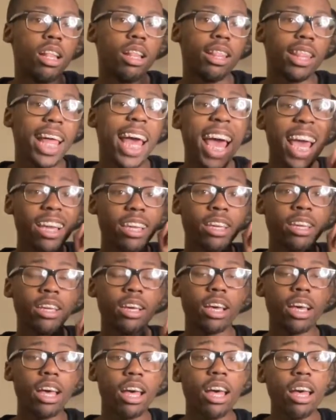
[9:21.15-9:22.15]
lack
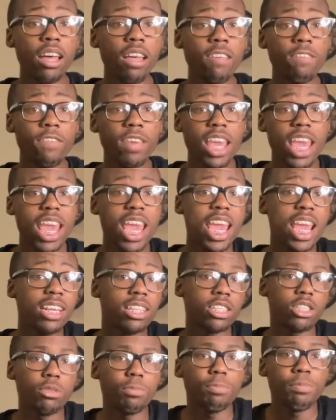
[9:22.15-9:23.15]
of
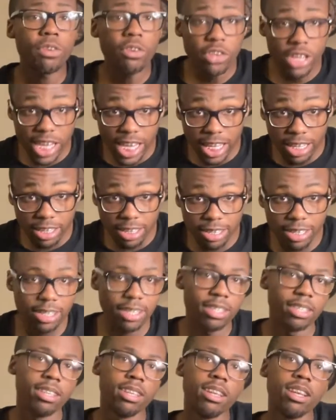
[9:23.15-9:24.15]

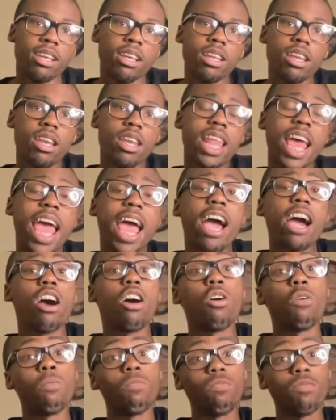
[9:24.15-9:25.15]
experience.
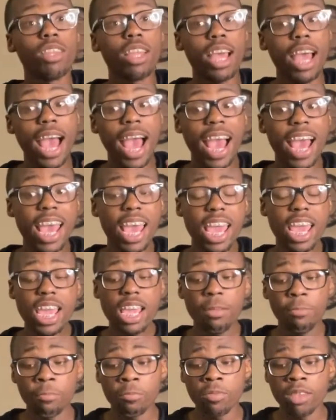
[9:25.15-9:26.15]
Now,
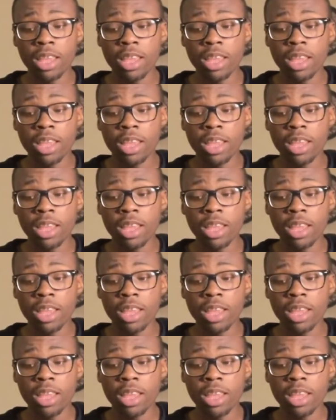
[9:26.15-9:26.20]
I